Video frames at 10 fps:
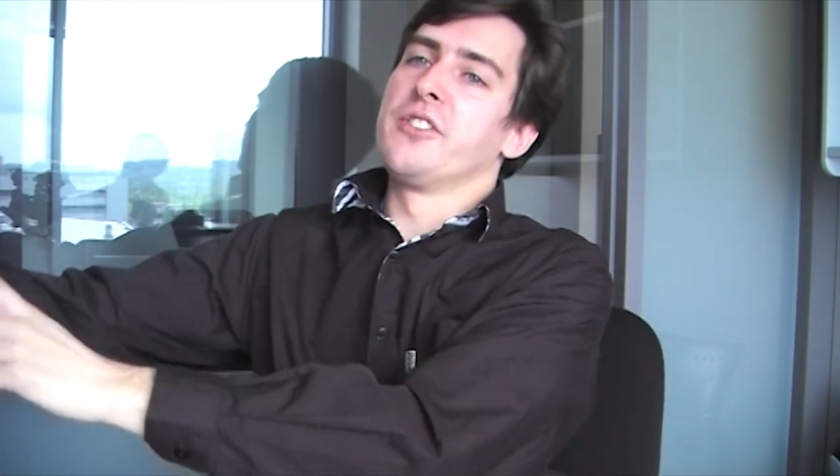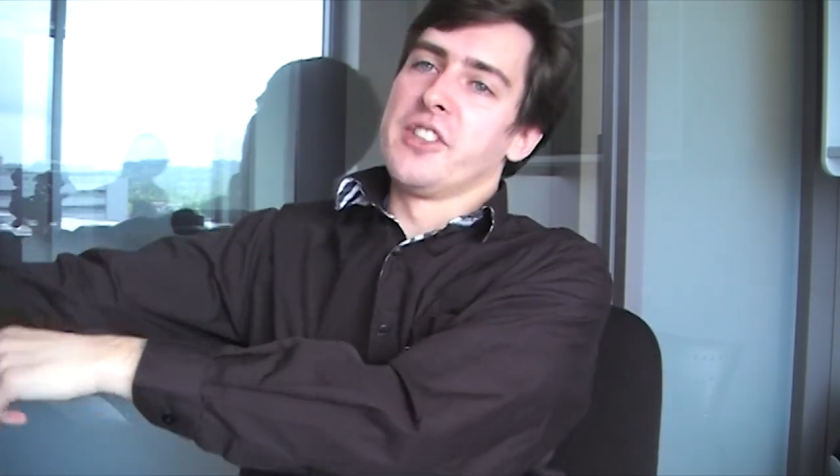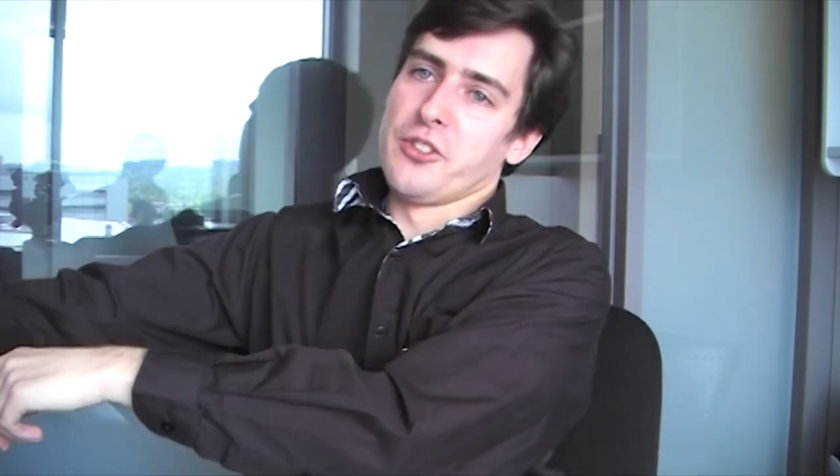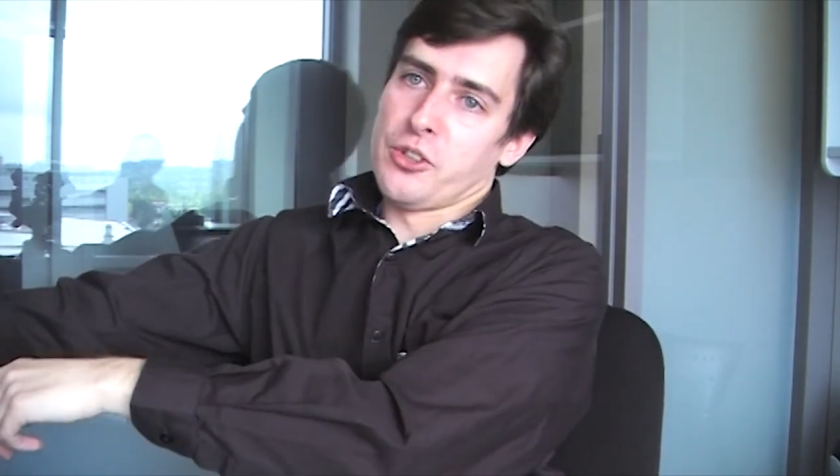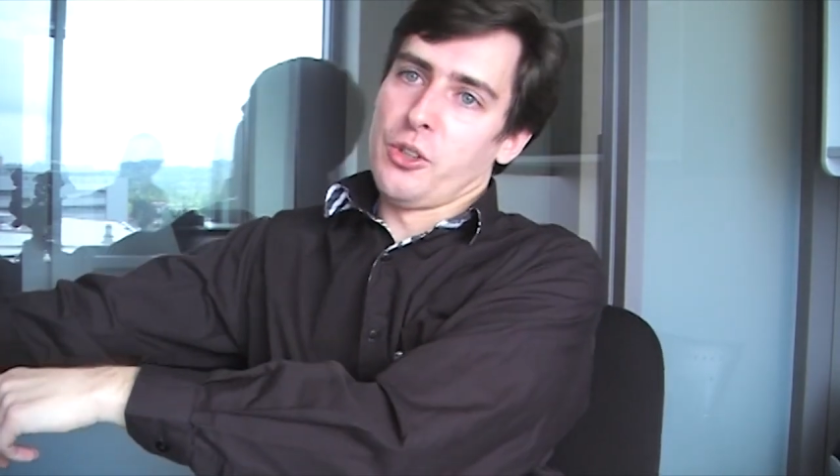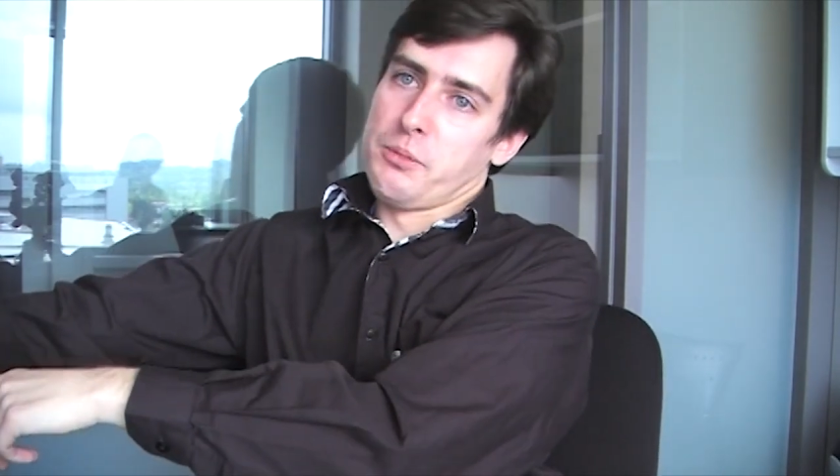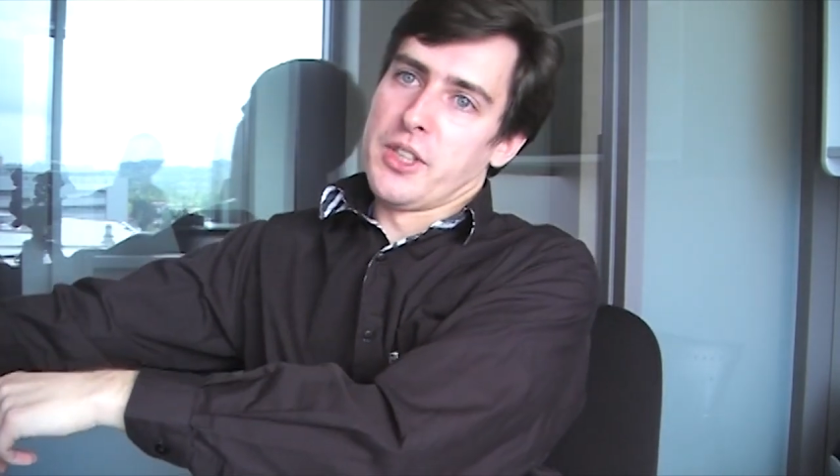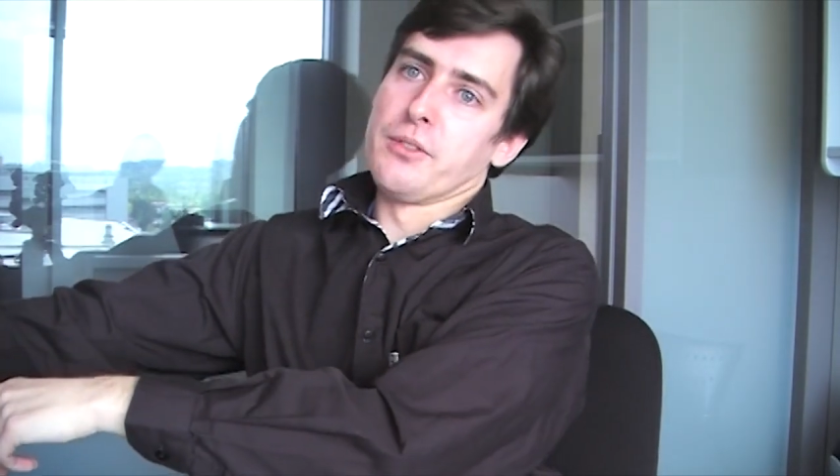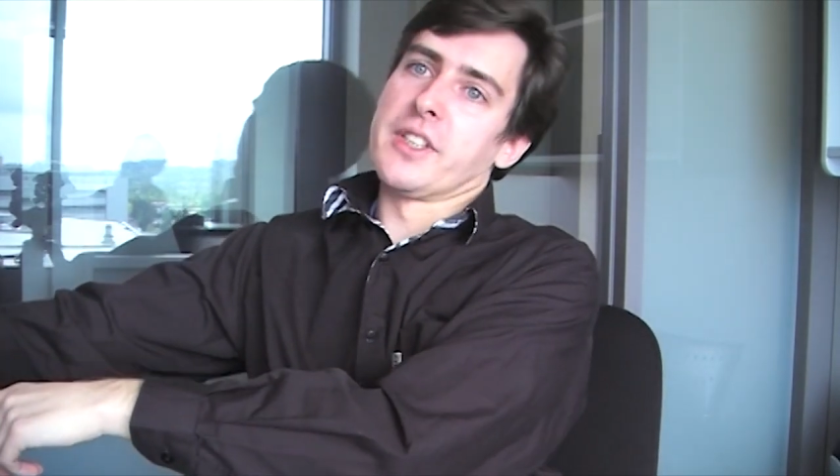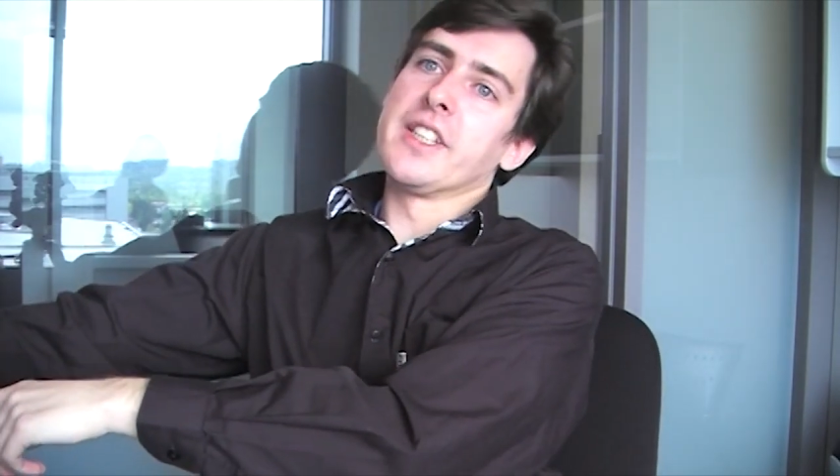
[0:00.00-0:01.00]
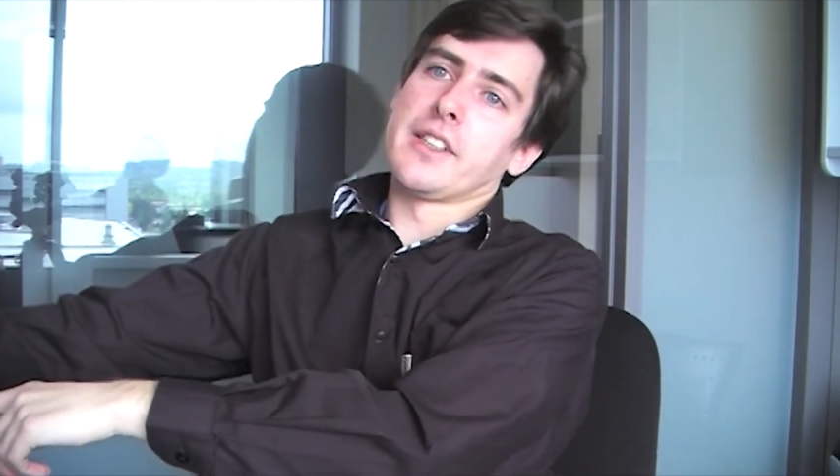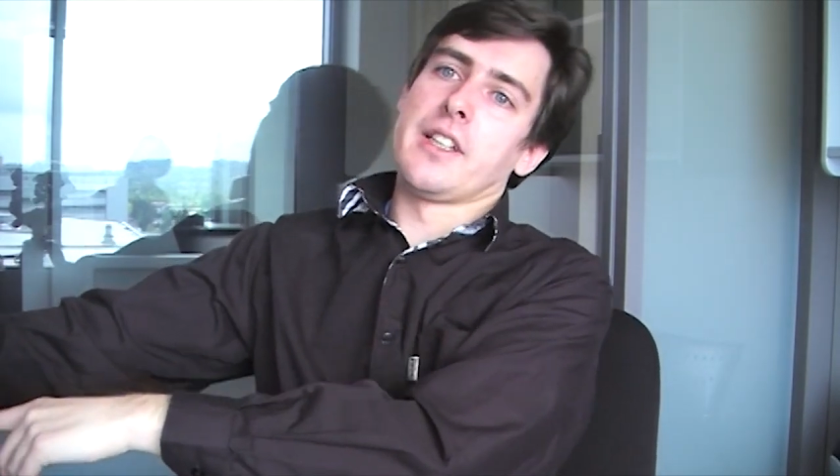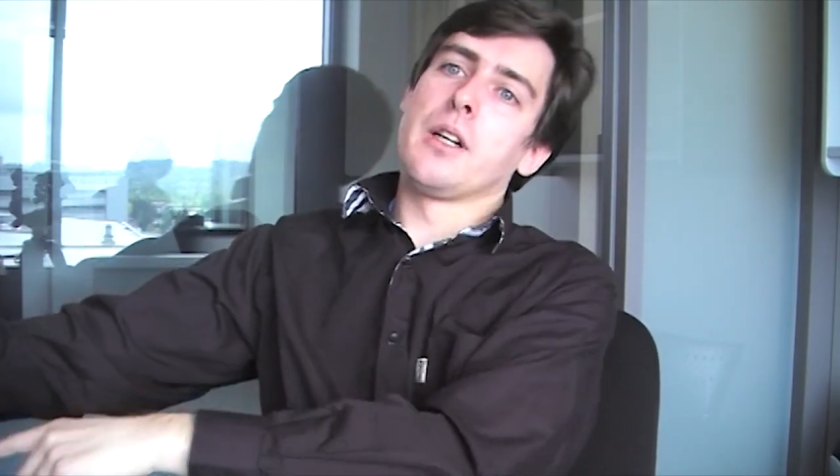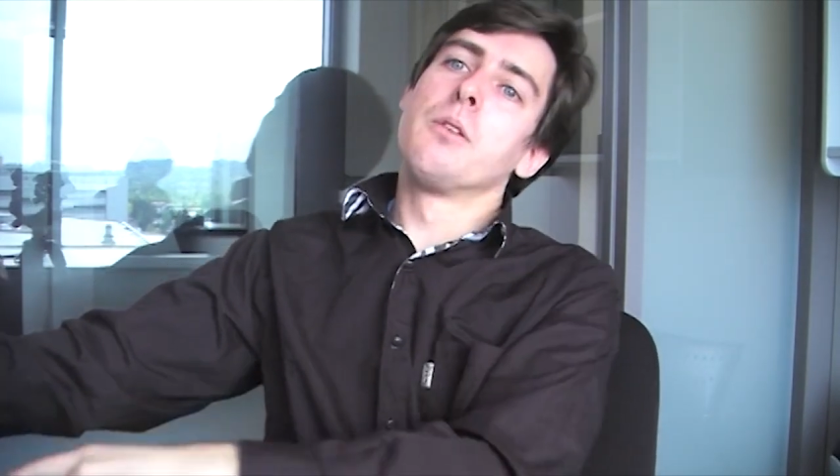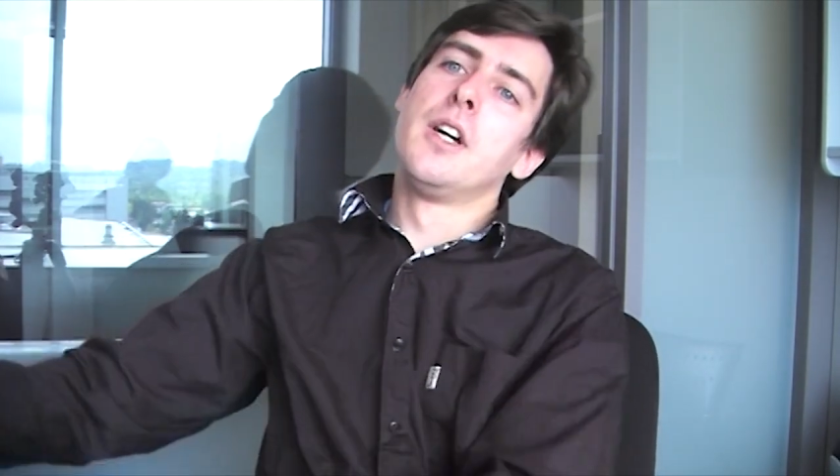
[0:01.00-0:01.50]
you need to call me over here now.